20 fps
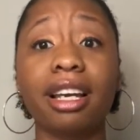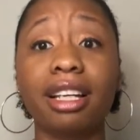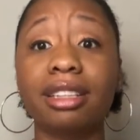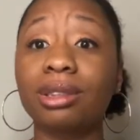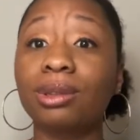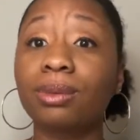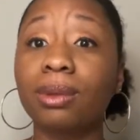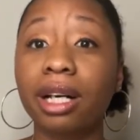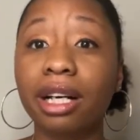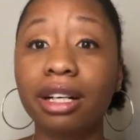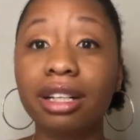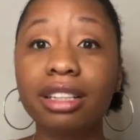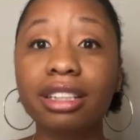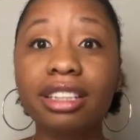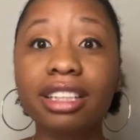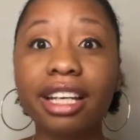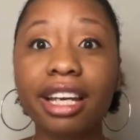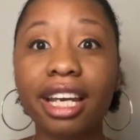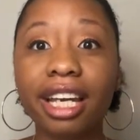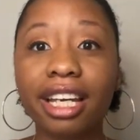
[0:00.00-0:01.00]
as
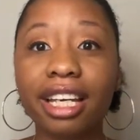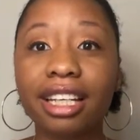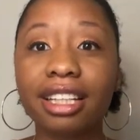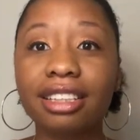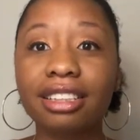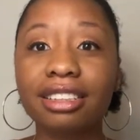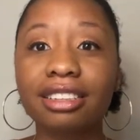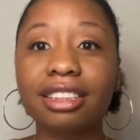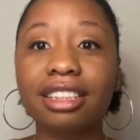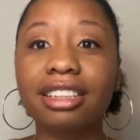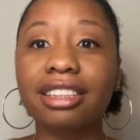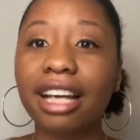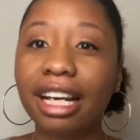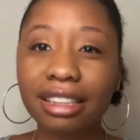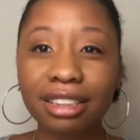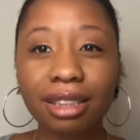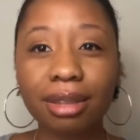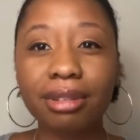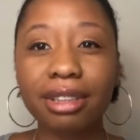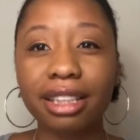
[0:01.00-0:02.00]
well. And
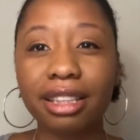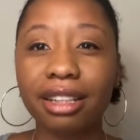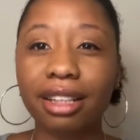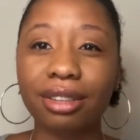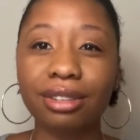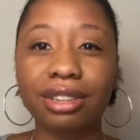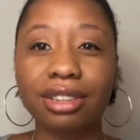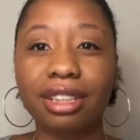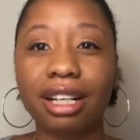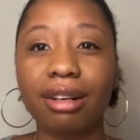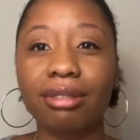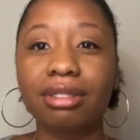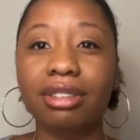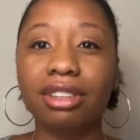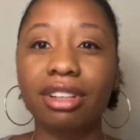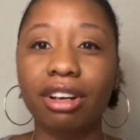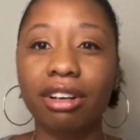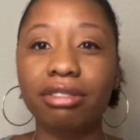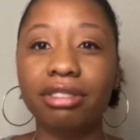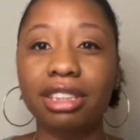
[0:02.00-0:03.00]
that's something else that I would
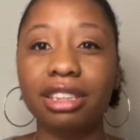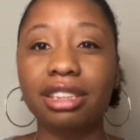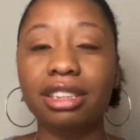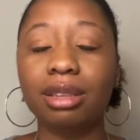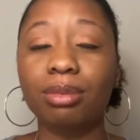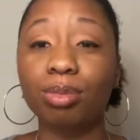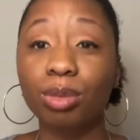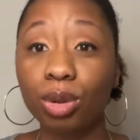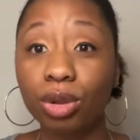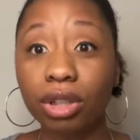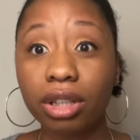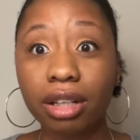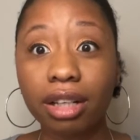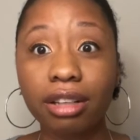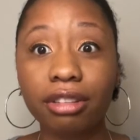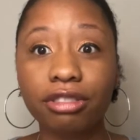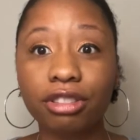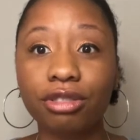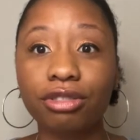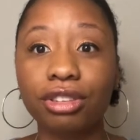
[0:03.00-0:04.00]
love to see more
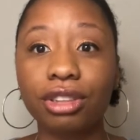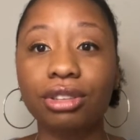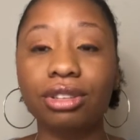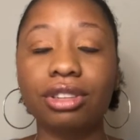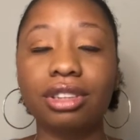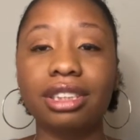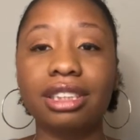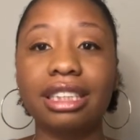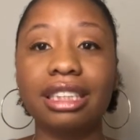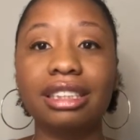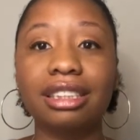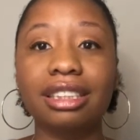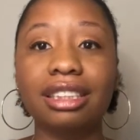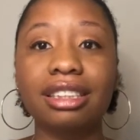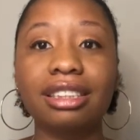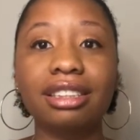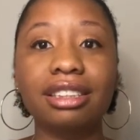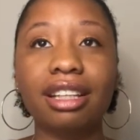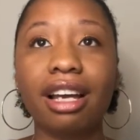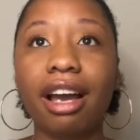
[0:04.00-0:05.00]
of in future
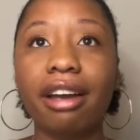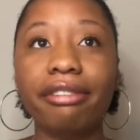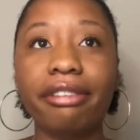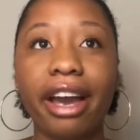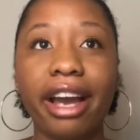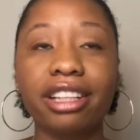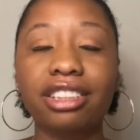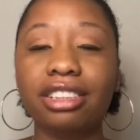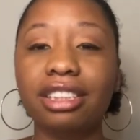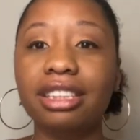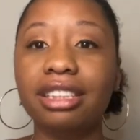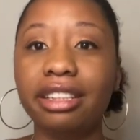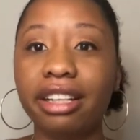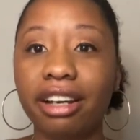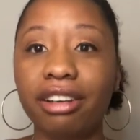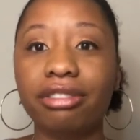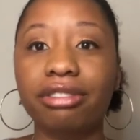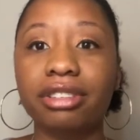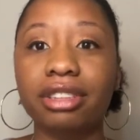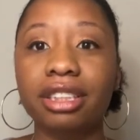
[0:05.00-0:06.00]
seasons. I've actually
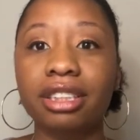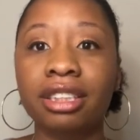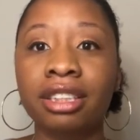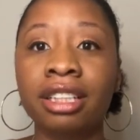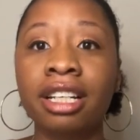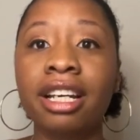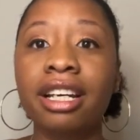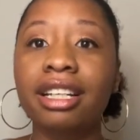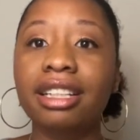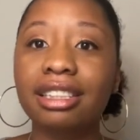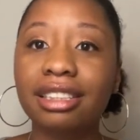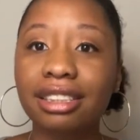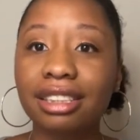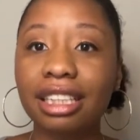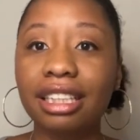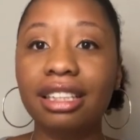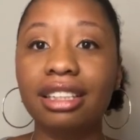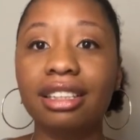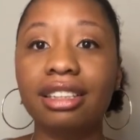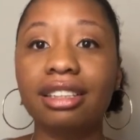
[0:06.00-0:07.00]
never
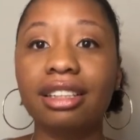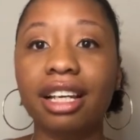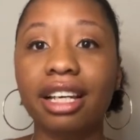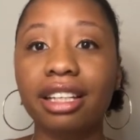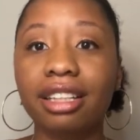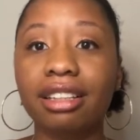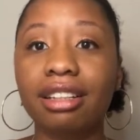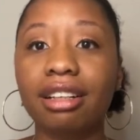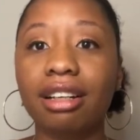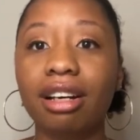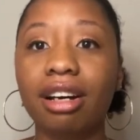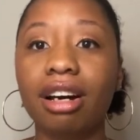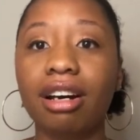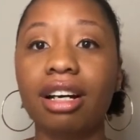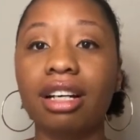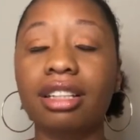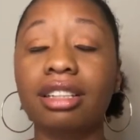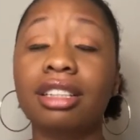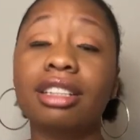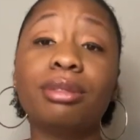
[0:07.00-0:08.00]
seen like
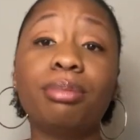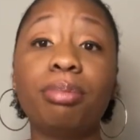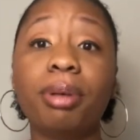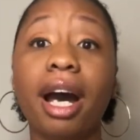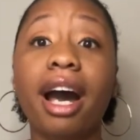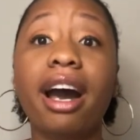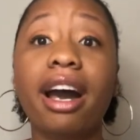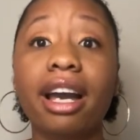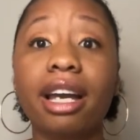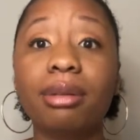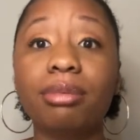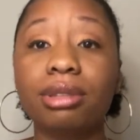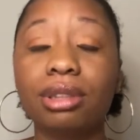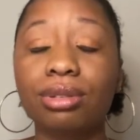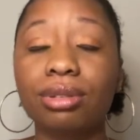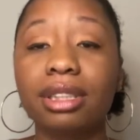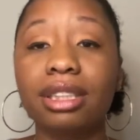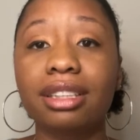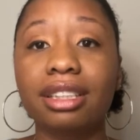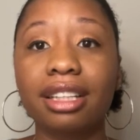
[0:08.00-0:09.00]
a goodbye
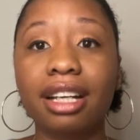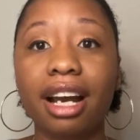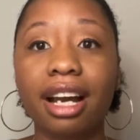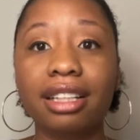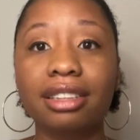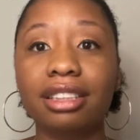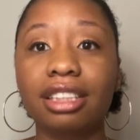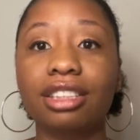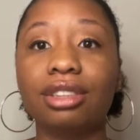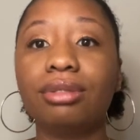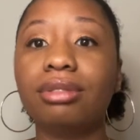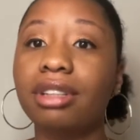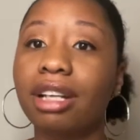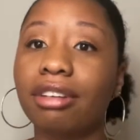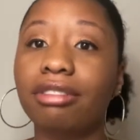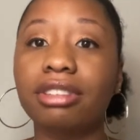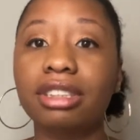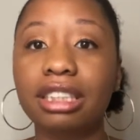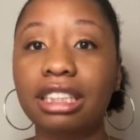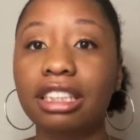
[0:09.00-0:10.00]
between the guys. Like, you
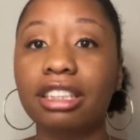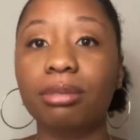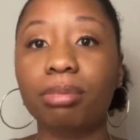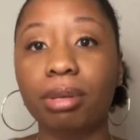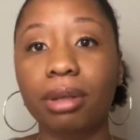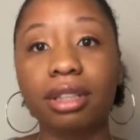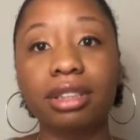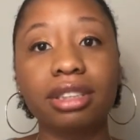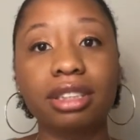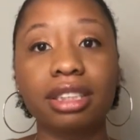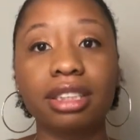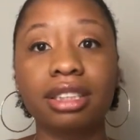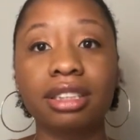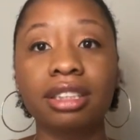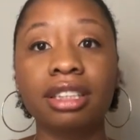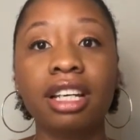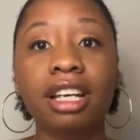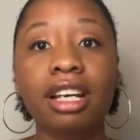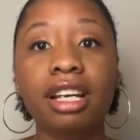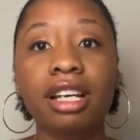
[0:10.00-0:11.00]
never see the
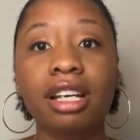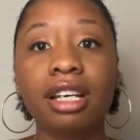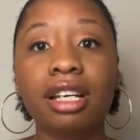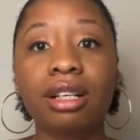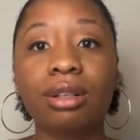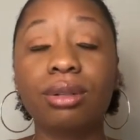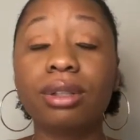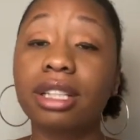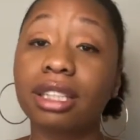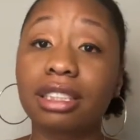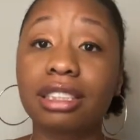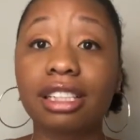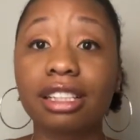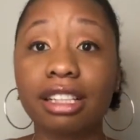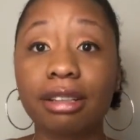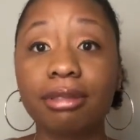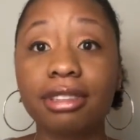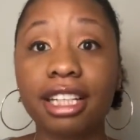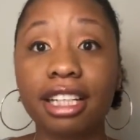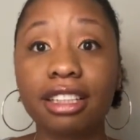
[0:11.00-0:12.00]
person who gets
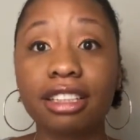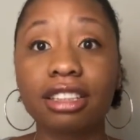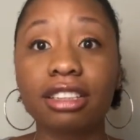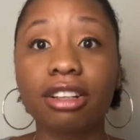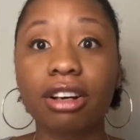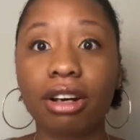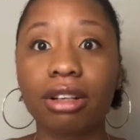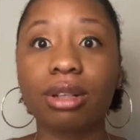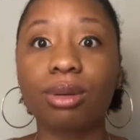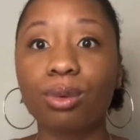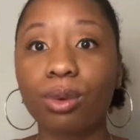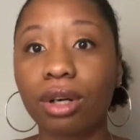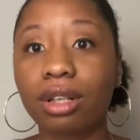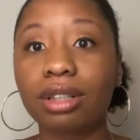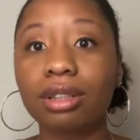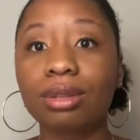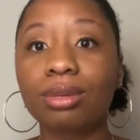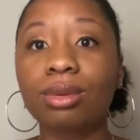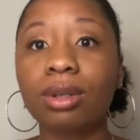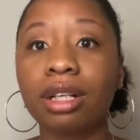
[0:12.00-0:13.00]
eliminated on a
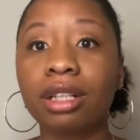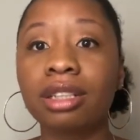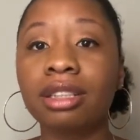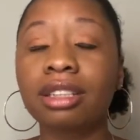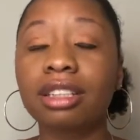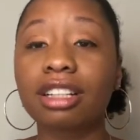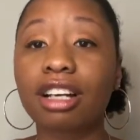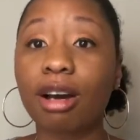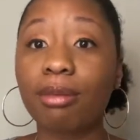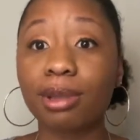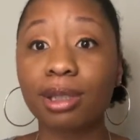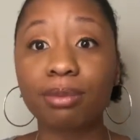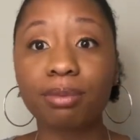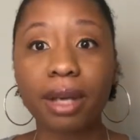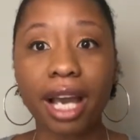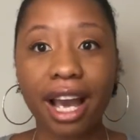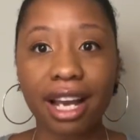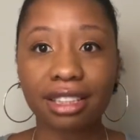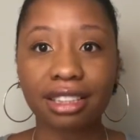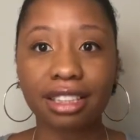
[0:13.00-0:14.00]
one-on-one coming
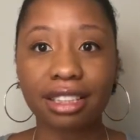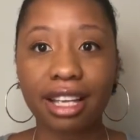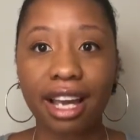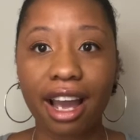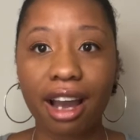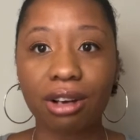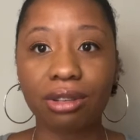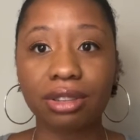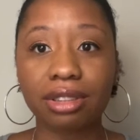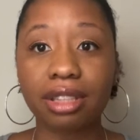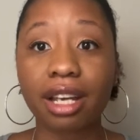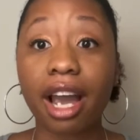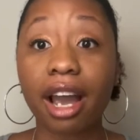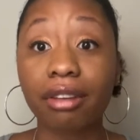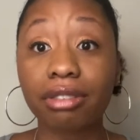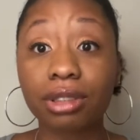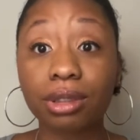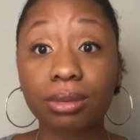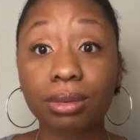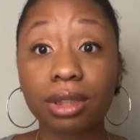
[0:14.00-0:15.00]
back to the house
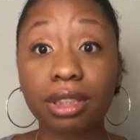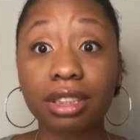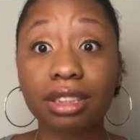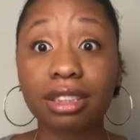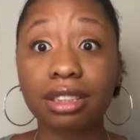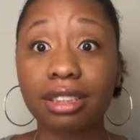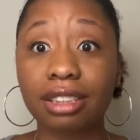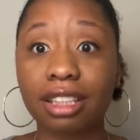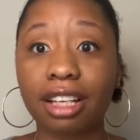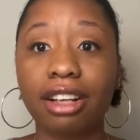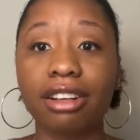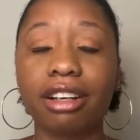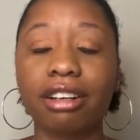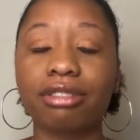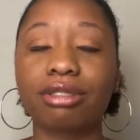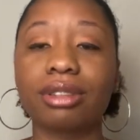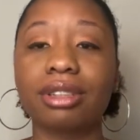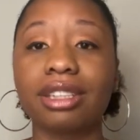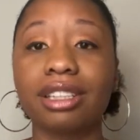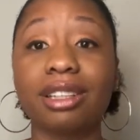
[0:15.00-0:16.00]
afterwards to tell
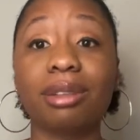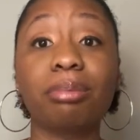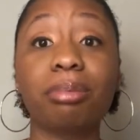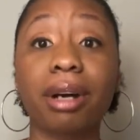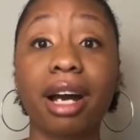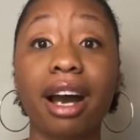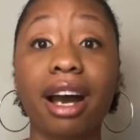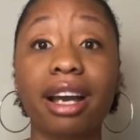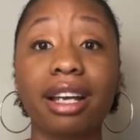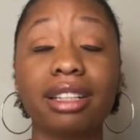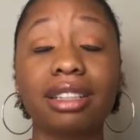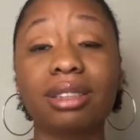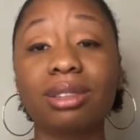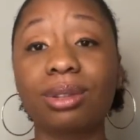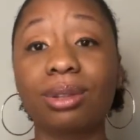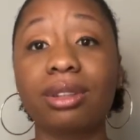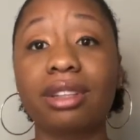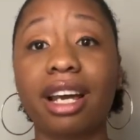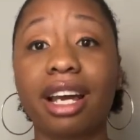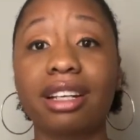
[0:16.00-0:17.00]
everyone goodbye.
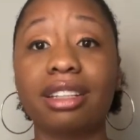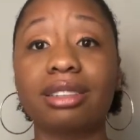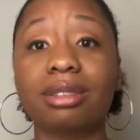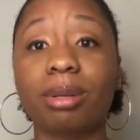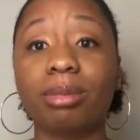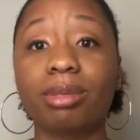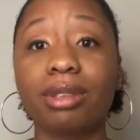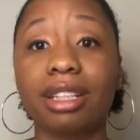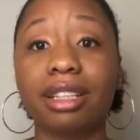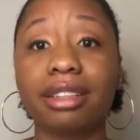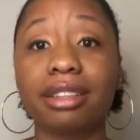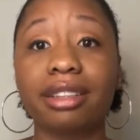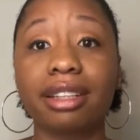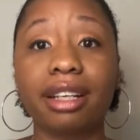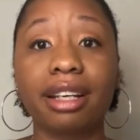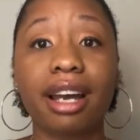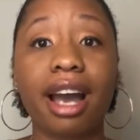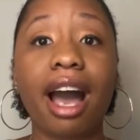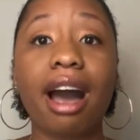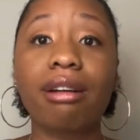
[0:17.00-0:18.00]
So that is something
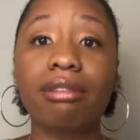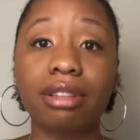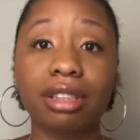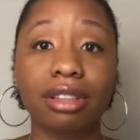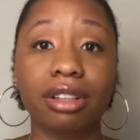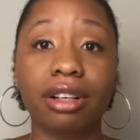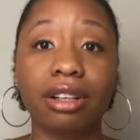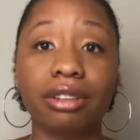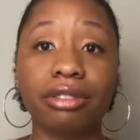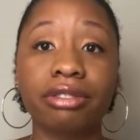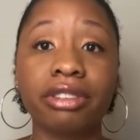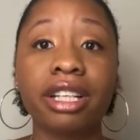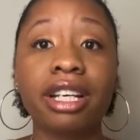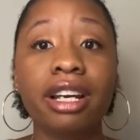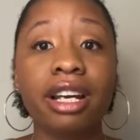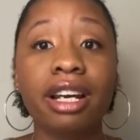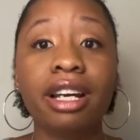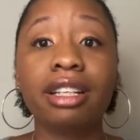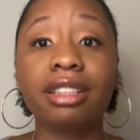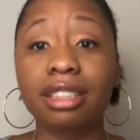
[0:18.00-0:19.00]
that I would love
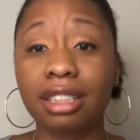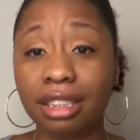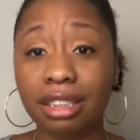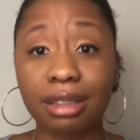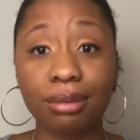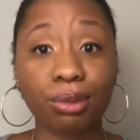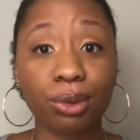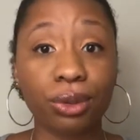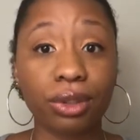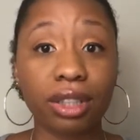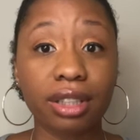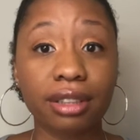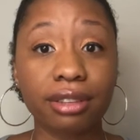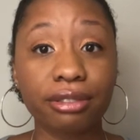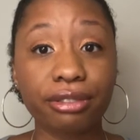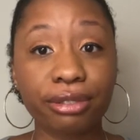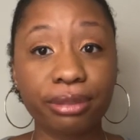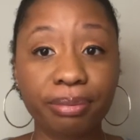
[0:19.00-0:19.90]
to see more of.